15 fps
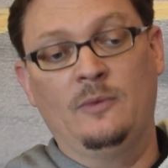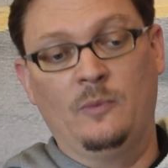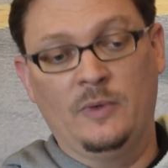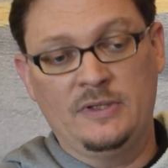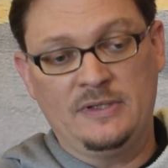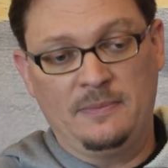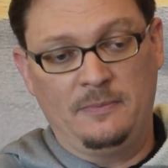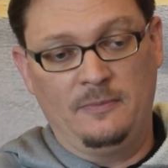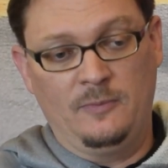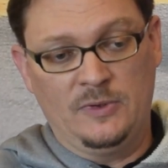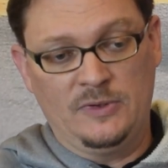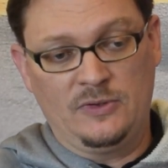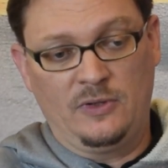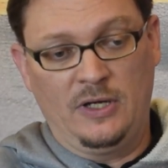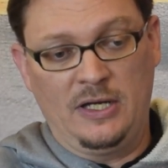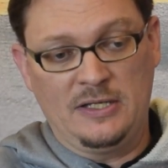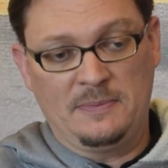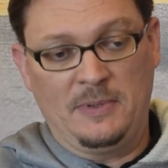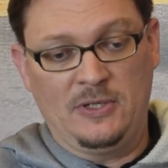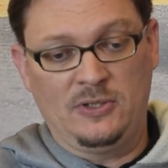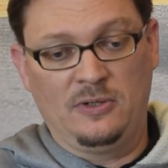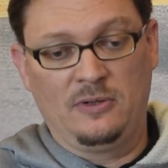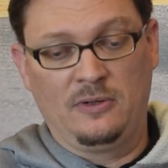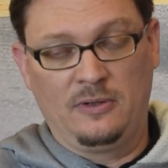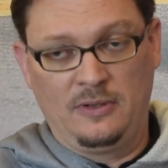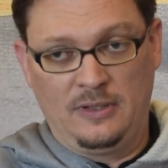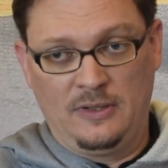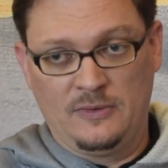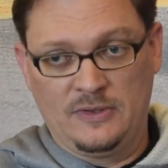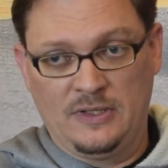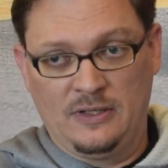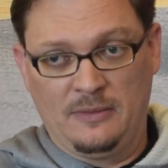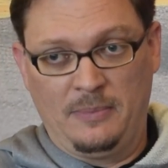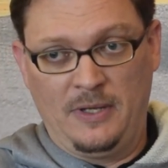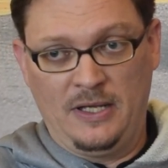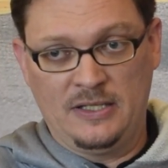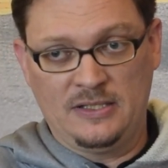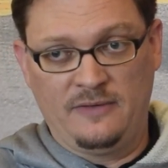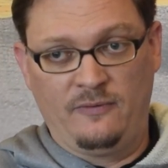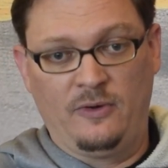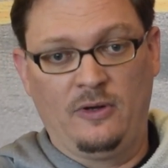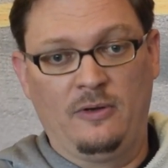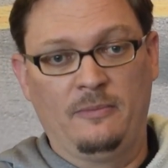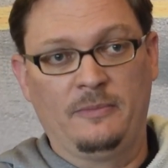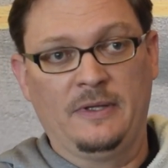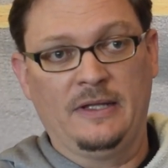Once crankcase pressure goes into the positive realm,